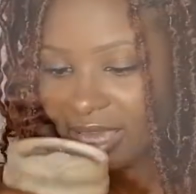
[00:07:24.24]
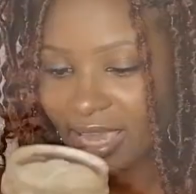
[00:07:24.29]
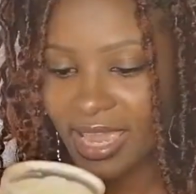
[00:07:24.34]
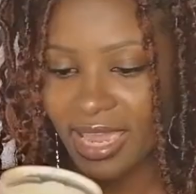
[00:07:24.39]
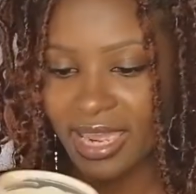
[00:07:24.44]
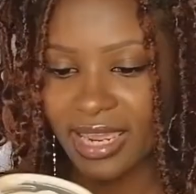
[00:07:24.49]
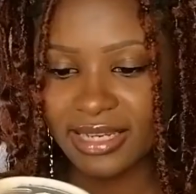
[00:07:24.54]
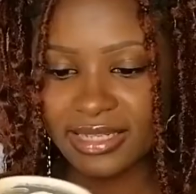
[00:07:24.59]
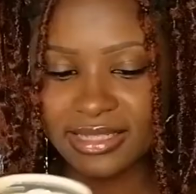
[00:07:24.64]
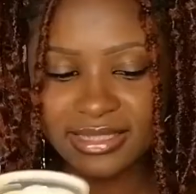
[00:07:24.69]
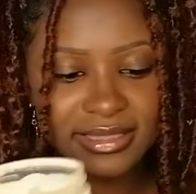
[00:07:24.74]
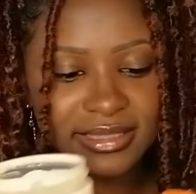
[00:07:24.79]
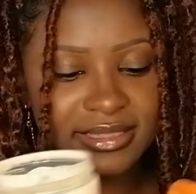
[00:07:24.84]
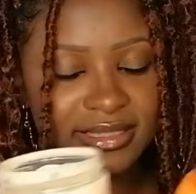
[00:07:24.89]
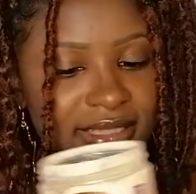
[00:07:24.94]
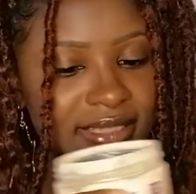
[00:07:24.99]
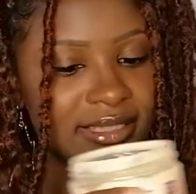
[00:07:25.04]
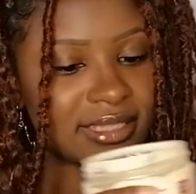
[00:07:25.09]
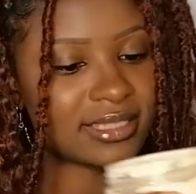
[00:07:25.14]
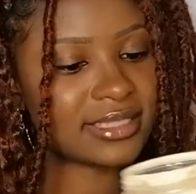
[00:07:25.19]
And
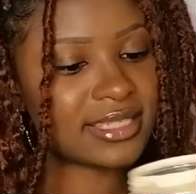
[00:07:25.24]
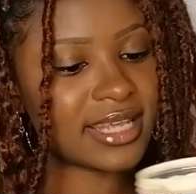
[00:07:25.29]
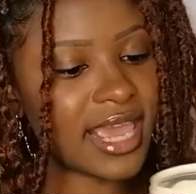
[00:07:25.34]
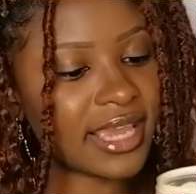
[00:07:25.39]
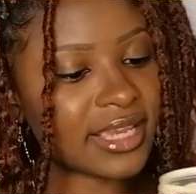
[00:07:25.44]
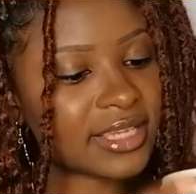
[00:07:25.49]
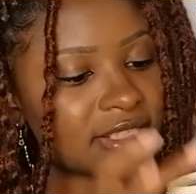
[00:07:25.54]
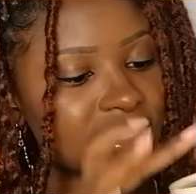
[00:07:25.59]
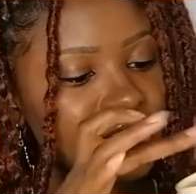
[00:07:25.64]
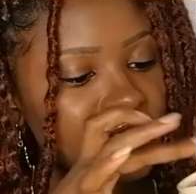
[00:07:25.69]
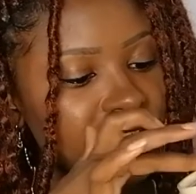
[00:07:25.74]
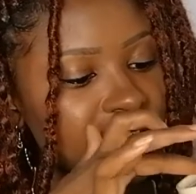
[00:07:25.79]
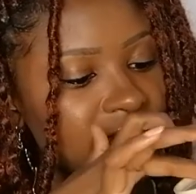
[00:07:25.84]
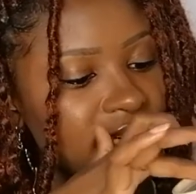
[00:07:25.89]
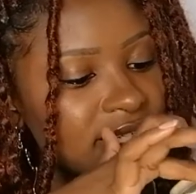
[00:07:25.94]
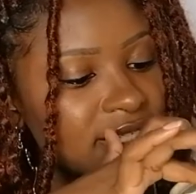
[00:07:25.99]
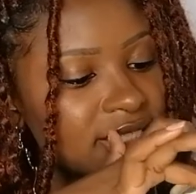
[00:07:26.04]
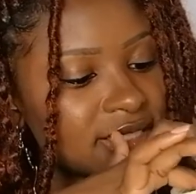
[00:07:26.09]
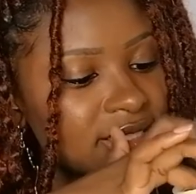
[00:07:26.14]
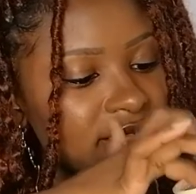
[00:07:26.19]
the texture
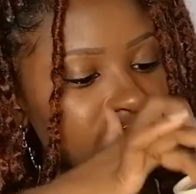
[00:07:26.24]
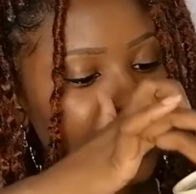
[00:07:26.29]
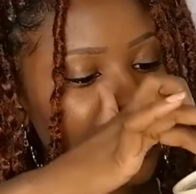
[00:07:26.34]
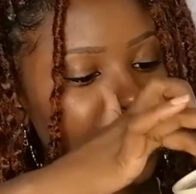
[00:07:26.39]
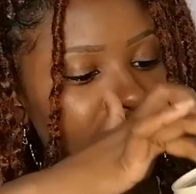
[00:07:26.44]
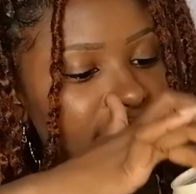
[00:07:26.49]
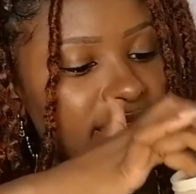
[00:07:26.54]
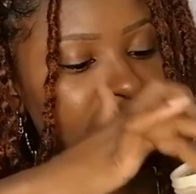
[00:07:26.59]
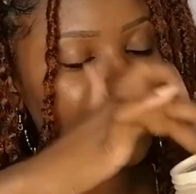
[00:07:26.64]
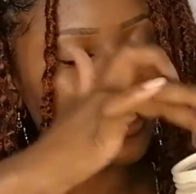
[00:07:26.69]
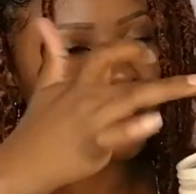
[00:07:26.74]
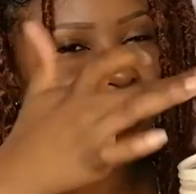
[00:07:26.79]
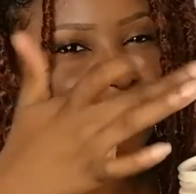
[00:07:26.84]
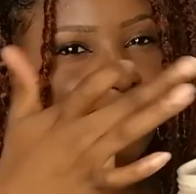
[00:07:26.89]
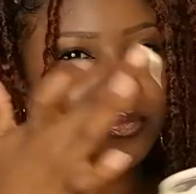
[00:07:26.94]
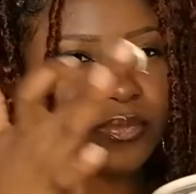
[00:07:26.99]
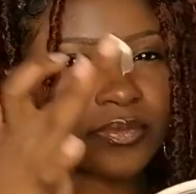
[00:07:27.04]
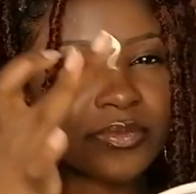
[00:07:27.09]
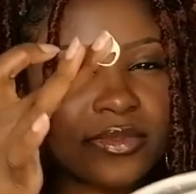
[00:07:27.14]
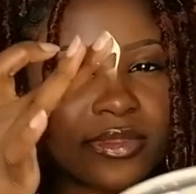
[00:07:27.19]
is like,
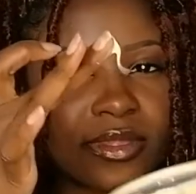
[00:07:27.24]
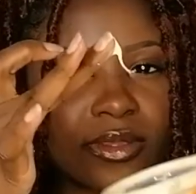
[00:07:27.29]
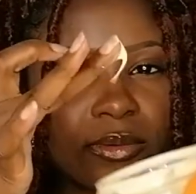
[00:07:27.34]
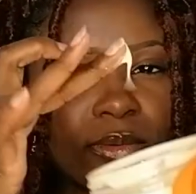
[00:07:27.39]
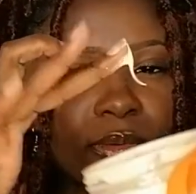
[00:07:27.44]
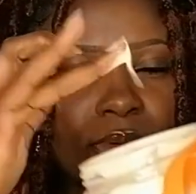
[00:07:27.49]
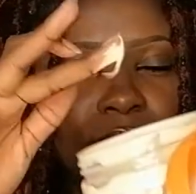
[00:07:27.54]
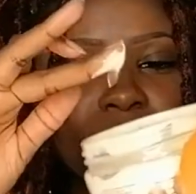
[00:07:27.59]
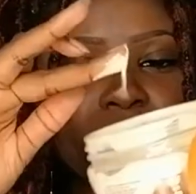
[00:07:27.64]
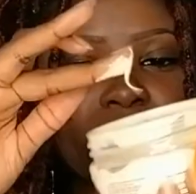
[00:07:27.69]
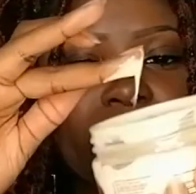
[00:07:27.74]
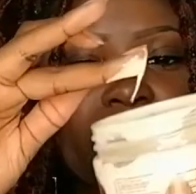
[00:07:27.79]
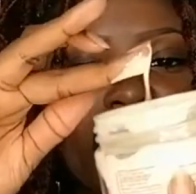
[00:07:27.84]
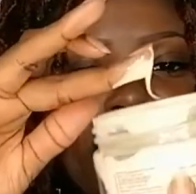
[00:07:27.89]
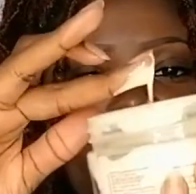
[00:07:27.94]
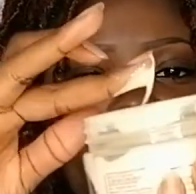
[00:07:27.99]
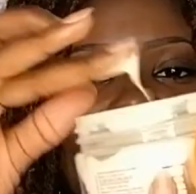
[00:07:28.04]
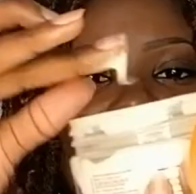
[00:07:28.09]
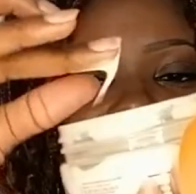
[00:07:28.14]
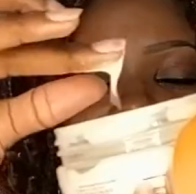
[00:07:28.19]
oh,
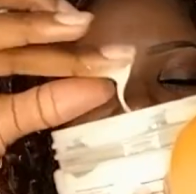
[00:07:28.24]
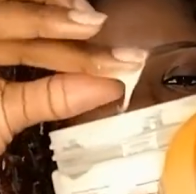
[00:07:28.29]
okay.